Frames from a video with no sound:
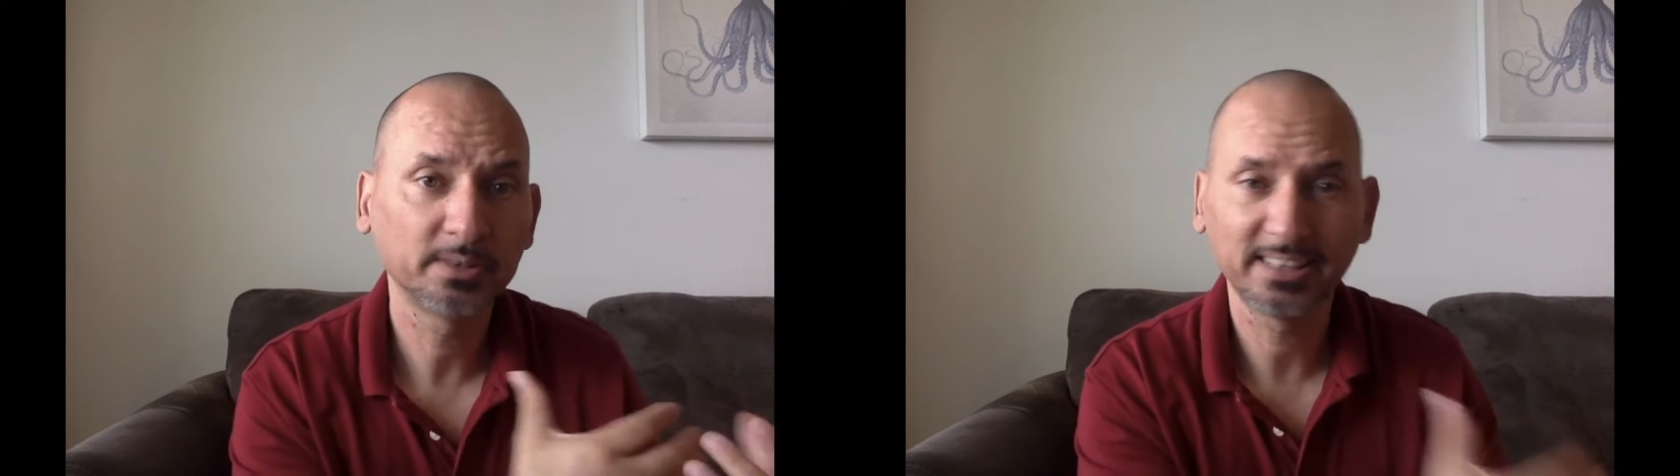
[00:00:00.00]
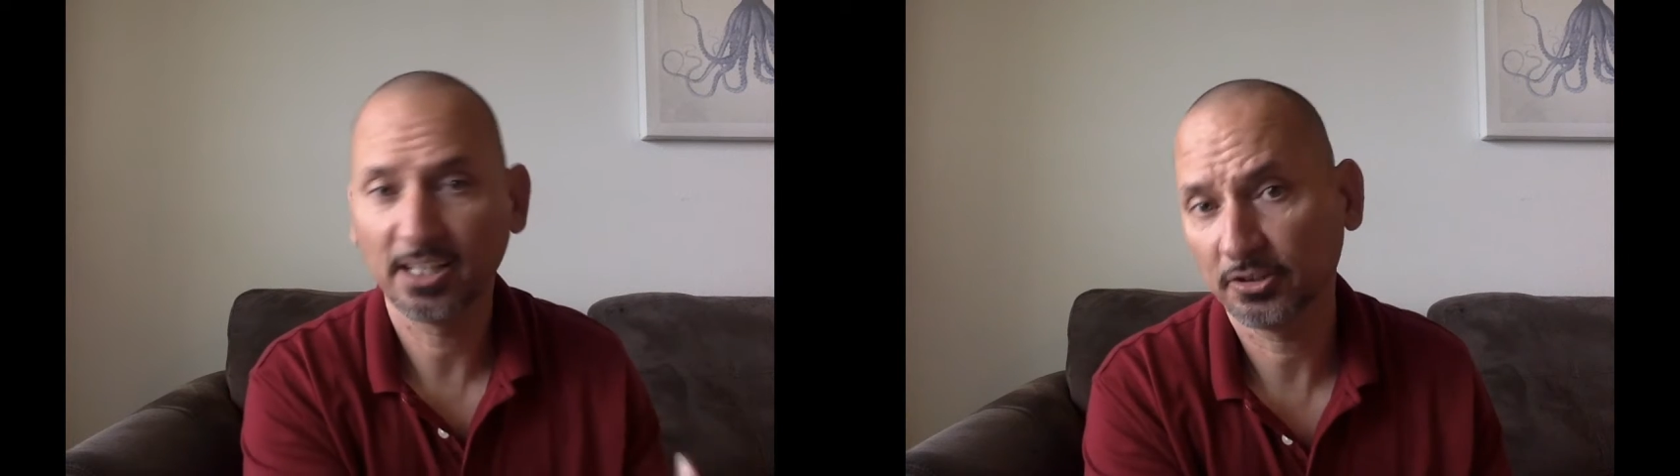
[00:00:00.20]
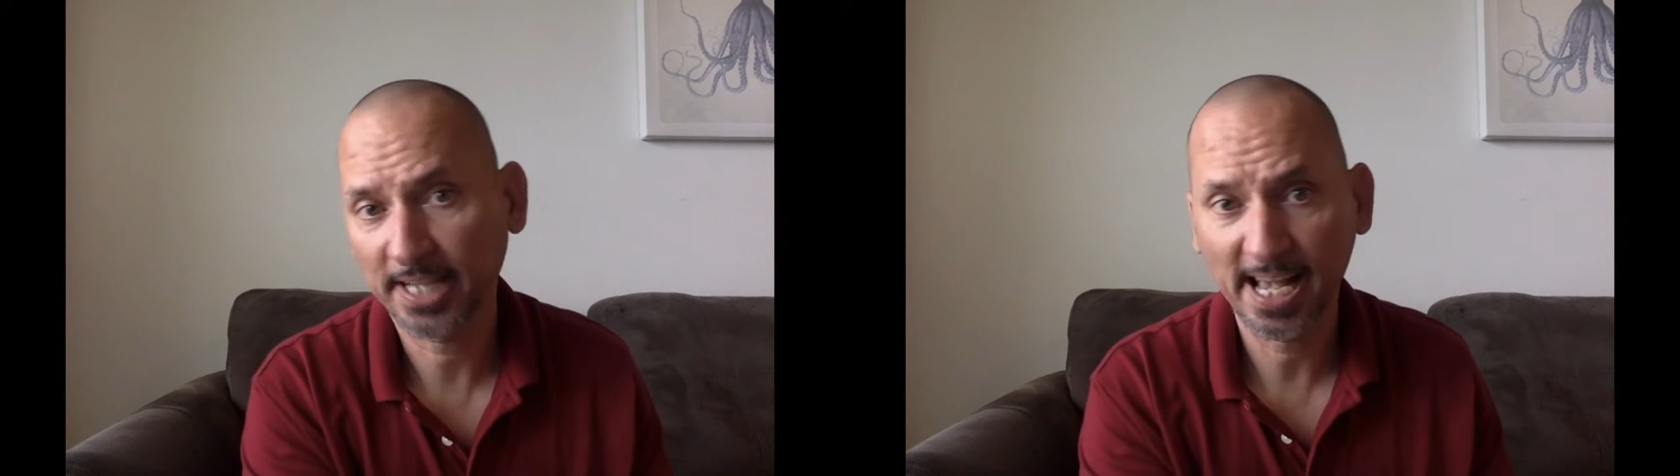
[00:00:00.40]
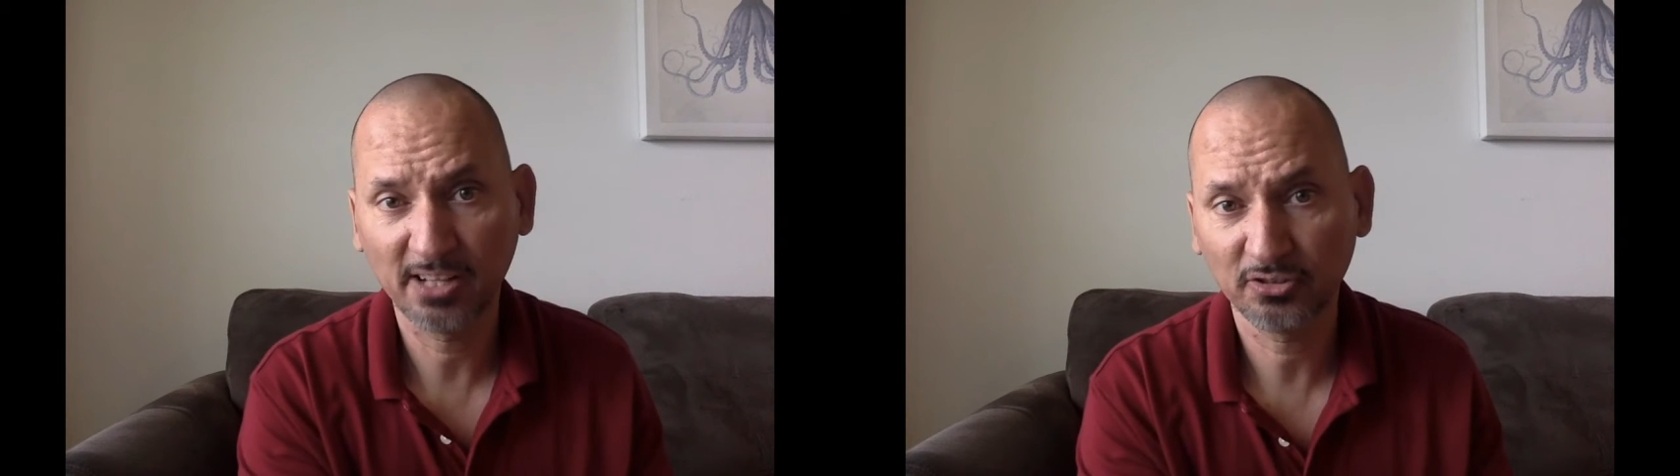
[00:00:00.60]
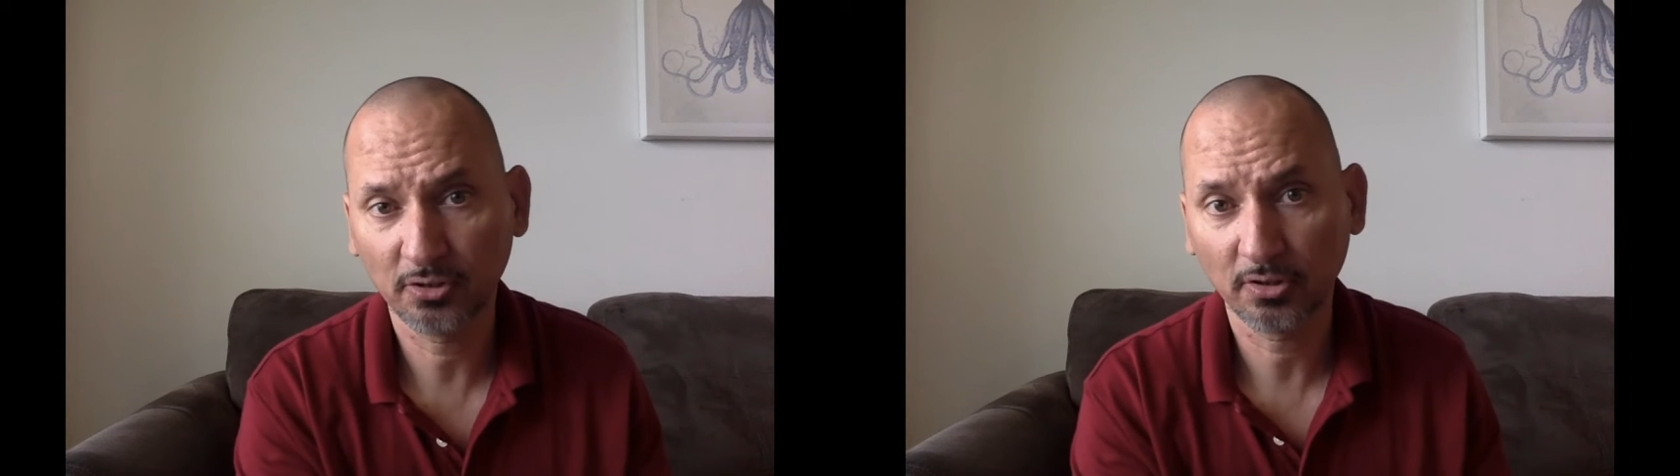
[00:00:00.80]
sales
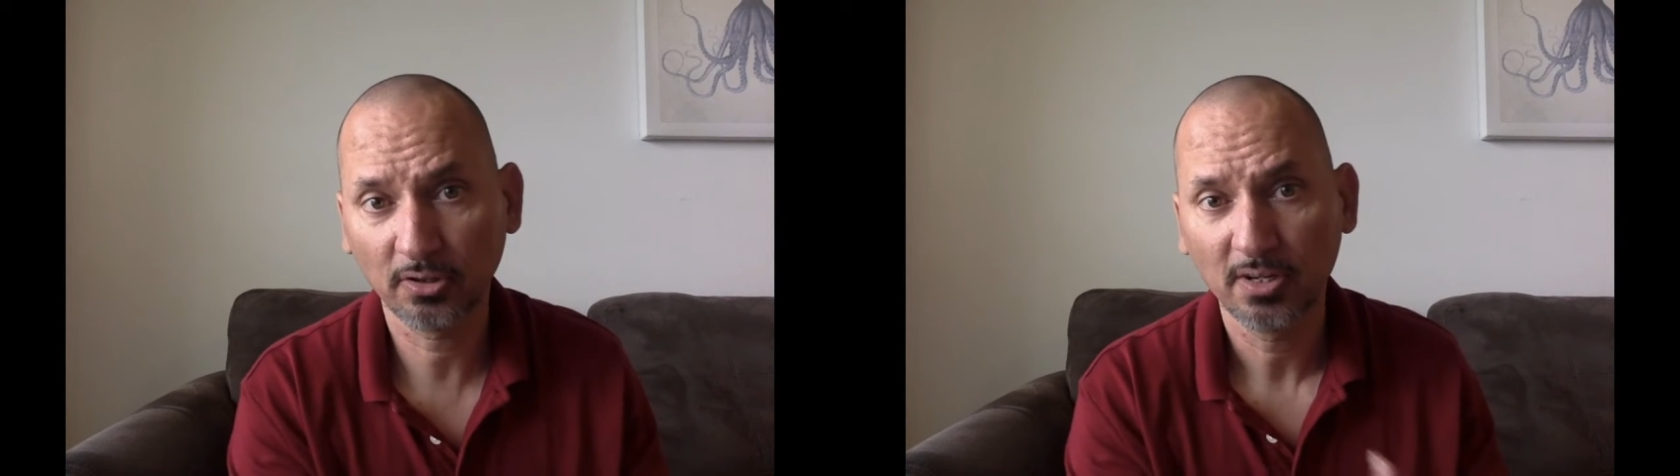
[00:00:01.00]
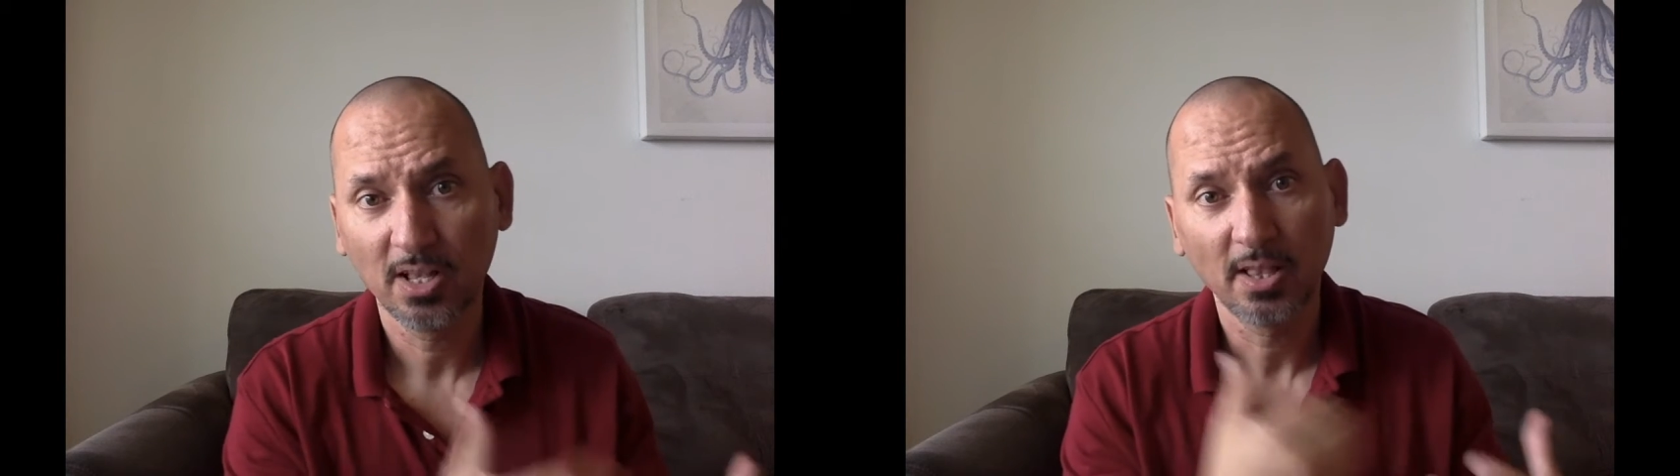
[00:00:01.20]
counselor